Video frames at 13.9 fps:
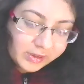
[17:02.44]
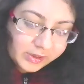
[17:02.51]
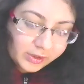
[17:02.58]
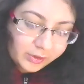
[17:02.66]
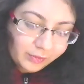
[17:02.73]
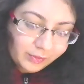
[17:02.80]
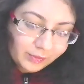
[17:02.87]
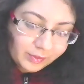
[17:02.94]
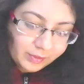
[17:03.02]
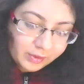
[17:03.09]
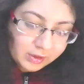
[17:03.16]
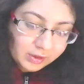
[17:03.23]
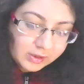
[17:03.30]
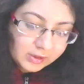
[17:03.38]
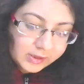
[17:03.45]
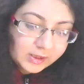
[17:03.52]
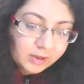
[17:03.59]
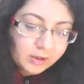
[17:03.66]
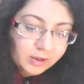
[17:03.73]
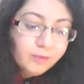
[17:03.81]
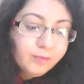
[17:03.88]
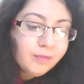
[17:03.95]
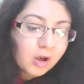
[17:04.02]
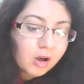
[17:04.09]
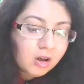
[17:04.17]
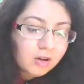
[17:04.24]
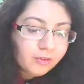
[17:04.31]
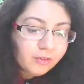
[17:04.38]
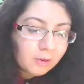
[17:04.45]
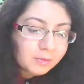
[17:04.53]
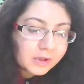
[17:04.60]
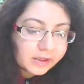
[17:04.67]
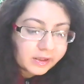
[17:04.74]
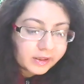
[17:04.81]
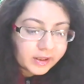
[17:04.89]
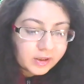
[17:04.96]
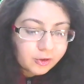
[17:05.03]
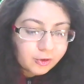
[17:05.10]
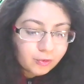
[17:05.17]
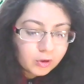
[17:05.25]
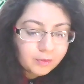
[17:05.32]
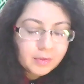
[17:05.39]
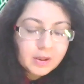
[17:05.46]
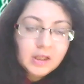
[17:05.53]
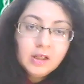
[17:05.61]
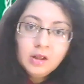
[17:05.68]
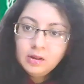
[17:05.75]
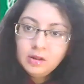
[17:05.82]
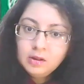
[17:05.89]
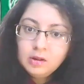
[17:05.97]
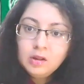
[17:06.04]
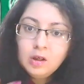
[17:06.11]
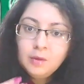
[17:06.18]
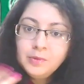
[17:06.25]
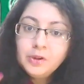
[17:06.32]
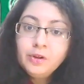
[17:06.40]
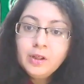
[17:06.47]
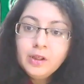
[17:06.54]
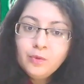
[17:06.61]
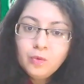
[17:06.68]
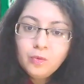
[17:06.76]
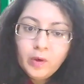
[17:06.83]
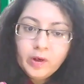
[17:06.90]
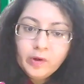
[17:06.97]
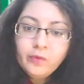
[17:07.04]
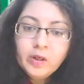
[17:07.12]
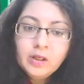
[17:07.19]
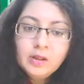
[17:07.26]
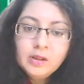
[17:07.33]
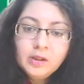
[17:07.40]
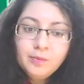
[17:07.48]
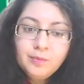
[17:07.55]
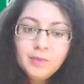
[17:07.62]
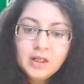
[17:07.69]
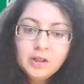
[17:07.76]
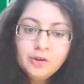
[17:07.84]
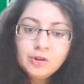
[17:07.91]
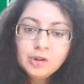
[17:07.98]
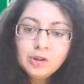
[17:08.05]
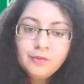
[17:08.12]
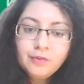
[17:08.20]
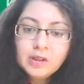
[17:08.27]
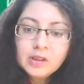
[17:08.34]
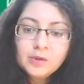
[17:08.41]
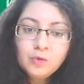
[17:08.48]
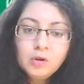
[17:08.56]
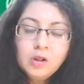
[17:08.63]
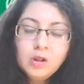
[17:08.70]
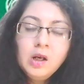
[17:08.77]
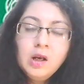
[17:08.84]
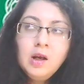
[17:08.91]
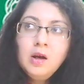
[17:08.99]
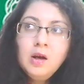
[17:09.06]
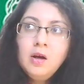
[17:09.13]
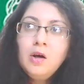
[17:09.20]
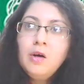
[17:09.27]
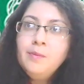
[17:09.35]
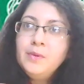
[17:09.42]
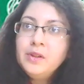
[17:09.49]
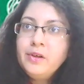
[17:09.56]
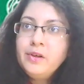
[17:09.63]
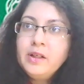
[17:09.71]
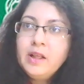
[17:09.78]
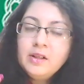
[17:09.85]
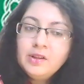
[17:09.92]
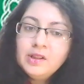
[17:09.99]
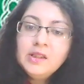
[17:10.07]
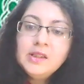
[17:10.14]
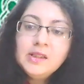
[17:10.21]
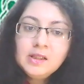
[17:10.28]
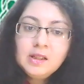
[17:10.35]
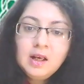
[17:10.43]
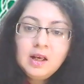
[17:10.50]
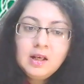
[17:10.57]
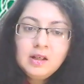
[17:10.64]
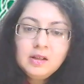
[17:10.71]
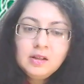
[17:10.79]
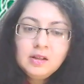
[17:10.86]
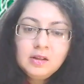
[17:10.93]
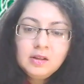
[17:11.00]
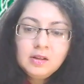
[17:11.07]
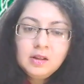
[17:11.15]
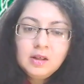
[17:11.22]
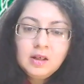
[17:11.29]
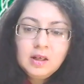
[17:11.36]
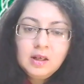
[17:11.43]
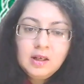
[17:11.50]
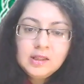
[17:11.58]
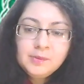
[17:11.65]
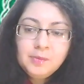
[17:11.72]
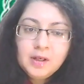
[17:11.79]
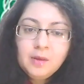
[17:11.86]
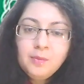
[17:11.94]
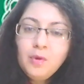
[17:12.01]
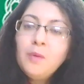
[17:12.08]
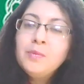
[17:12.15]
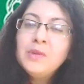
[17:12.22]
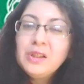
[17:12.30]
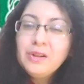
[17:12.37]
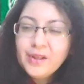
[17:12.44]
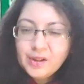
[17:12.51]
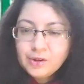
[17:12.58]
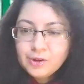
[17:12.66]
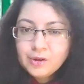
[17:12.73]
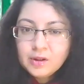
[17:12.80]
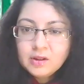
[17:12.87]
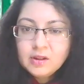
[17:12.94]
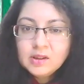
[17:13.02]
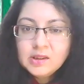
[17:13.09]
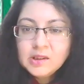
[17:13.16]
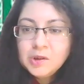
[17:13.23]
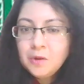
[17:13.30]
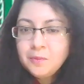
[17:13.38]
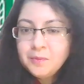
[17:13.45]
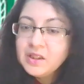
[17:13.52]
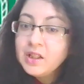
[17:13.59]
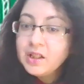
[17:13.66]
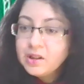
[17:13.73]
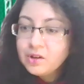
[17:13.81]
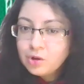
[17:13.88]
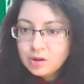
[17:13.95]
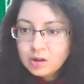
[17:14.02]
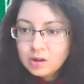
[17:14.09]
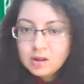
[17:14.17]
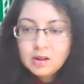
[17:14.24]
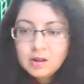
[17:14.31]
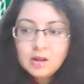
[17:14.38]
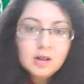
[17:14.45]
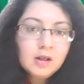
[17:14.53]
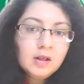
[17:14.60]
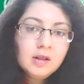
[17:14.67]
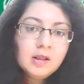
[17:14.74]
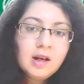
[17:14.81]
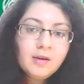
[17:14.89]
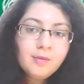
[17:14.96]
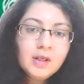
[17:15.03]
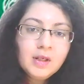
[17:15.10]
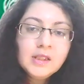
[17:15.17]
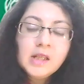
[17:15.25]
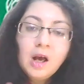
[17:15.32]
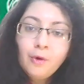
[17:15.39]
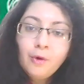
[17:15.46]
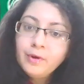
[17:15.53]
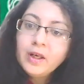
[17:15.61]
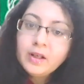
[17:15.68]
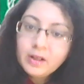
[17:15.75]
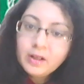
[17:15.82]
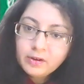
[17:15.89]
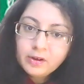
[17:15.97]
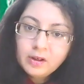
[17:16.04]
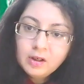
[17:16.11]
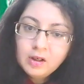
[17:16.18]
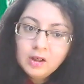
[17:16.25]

So synonym of obsolete would be obsolete. When we make use of this word obsolete, that this has become obsolete, this is obsolete, that means outdated.